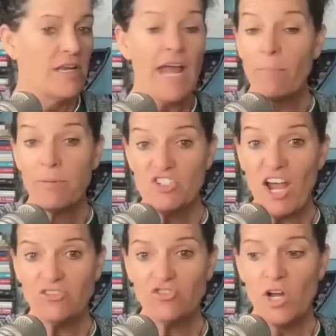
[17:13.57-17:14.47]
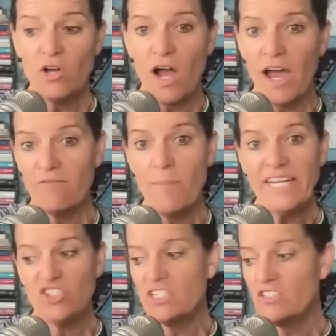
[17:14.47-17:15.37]
now progesterone i've
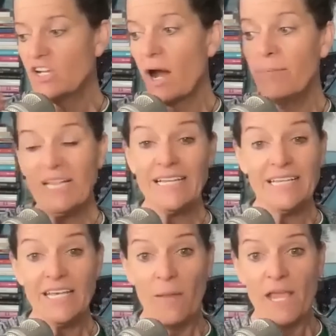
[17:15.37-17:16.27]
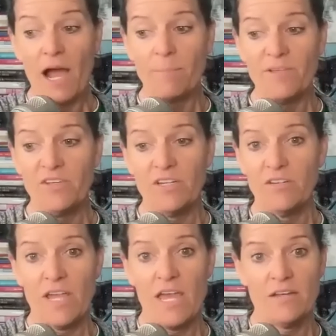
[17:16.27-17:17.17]
mentioned is completely on the
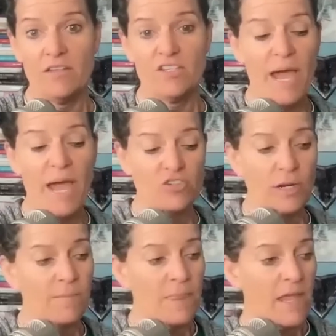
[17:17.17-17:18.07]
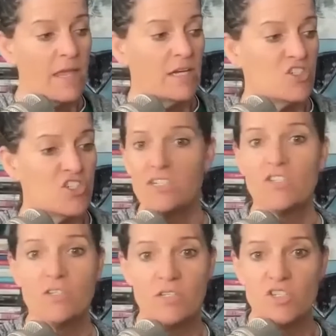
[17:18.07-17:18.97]
opposite end of the spectrum she
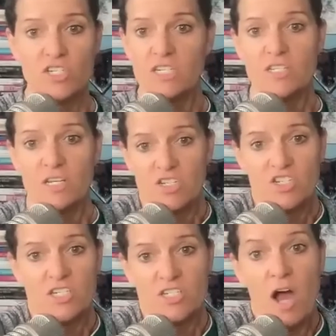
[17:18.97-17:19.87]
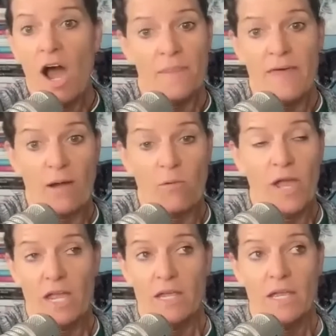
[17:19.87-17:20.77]
is she's she's not that
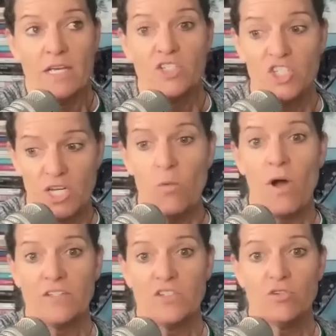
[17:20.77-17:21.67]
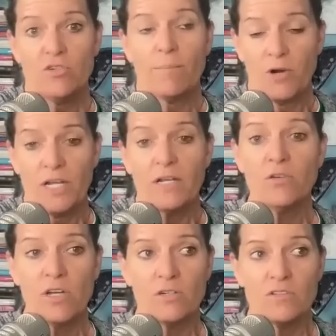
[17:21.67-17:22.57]
way she wants you to bring
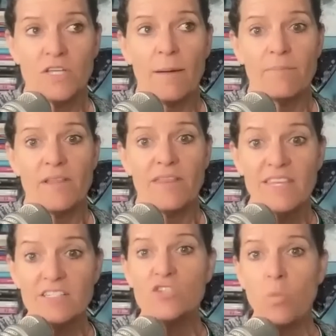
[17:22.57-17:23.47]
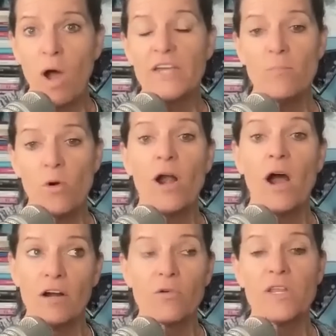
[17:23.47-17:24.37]
glucose up this is why you're more
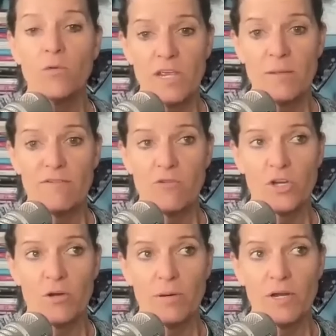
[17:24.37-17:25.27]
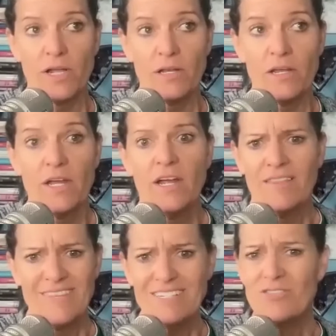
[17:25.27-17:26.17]
hungry the week before your period
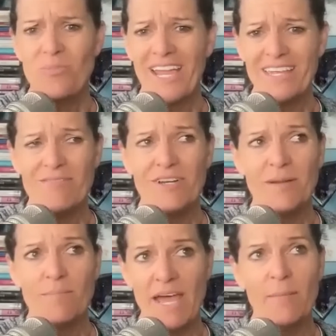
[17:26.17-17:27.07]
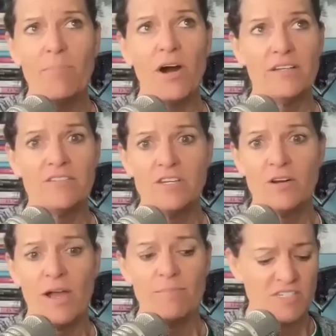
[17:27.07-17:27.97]
this is why even in menopause you
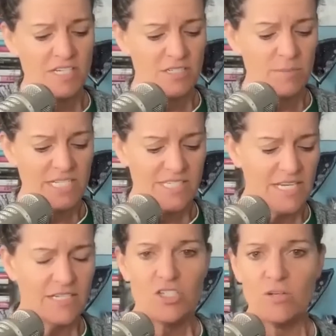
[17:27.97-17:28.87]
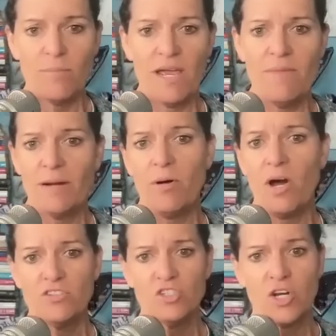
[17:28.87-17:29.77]
know i'm six months into my
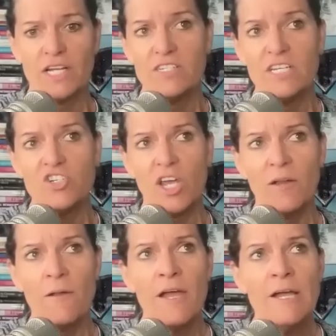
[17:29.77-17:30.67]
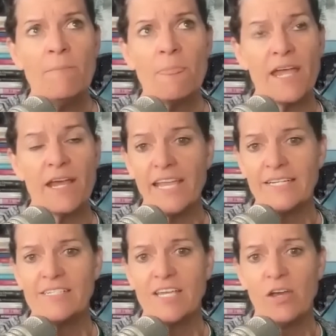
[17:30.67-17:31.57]
menopausal transition and i
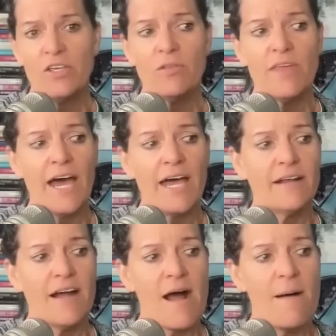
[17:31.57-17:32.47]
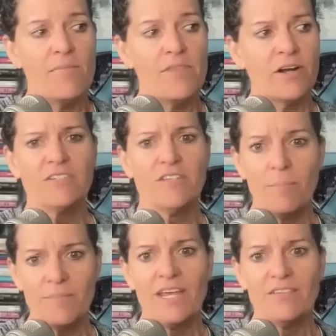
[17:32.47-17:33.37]
can tell you that um, there are
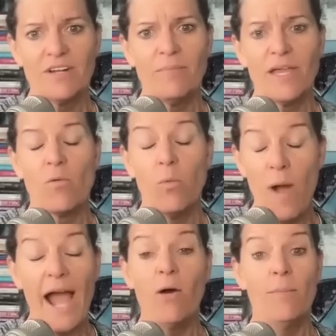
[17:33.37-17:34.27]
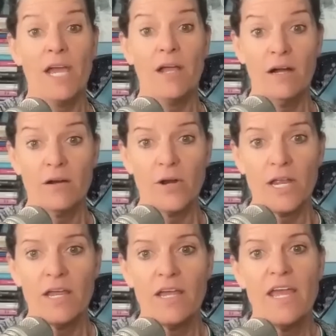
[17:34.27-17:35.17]
some days that i'm like wow am i
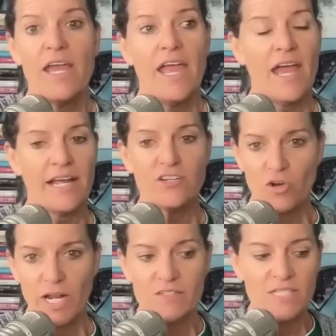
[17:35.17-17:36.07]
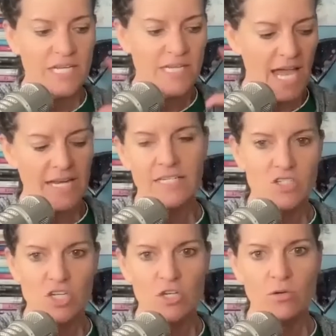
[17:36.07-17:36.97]
hungry and i translate that
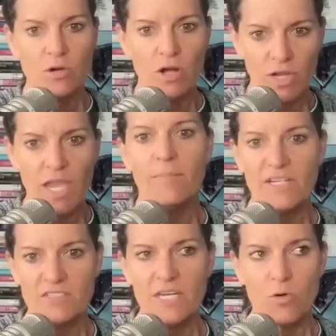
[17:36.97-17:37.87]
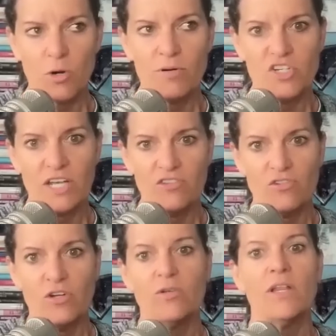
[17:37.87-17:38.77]
into okay i must need more
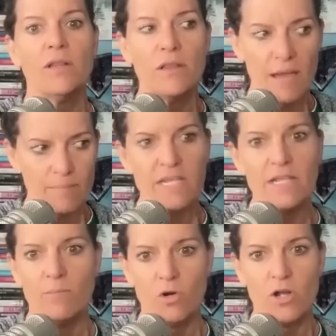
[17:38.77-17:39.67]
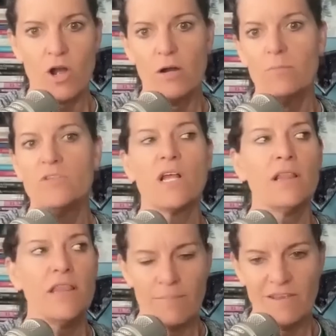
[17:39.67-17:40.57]
progesterone let me eat more carbs
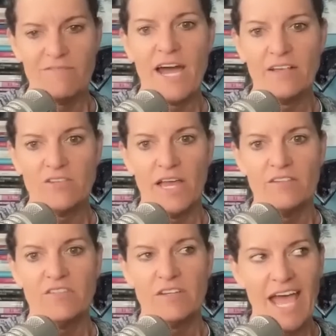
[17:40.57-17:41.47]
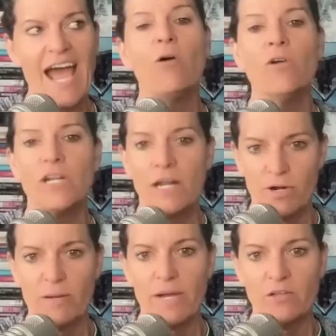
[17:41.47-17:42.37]
let me fast less how can i
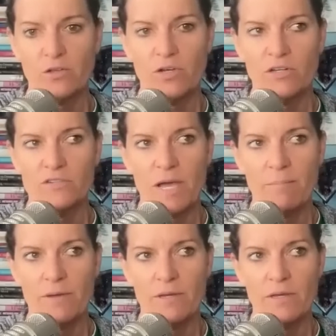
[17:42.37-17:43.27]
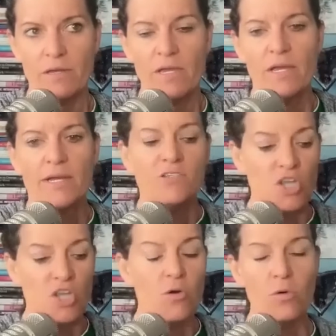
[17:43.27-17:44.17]
bring my glucose up
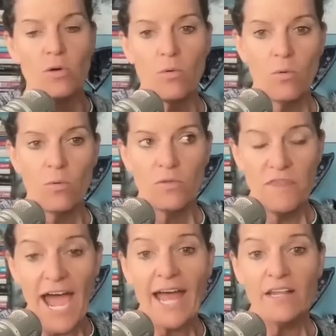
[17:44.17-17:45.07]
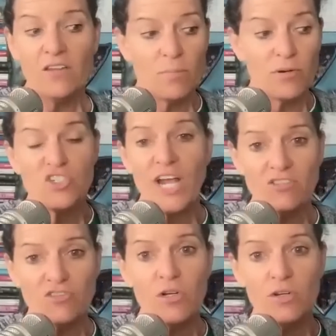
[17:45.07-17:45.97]
so that is
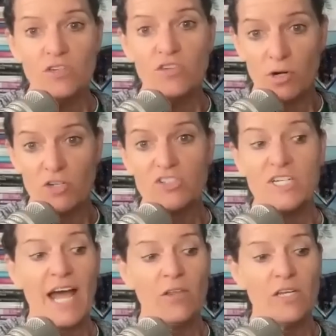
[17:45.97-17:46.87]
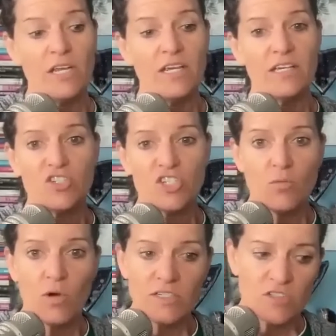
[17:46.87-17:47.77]
progesterone's personality is she
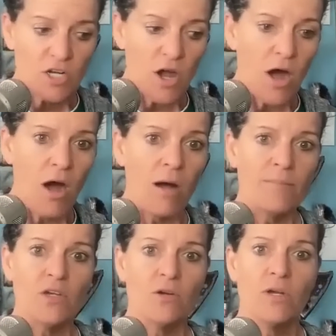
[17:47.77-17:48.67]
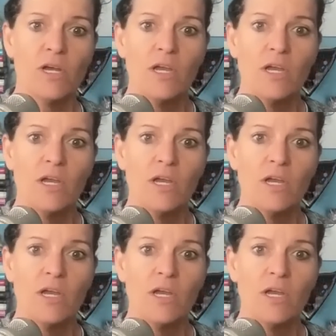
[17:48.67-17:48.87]
wants to calm you.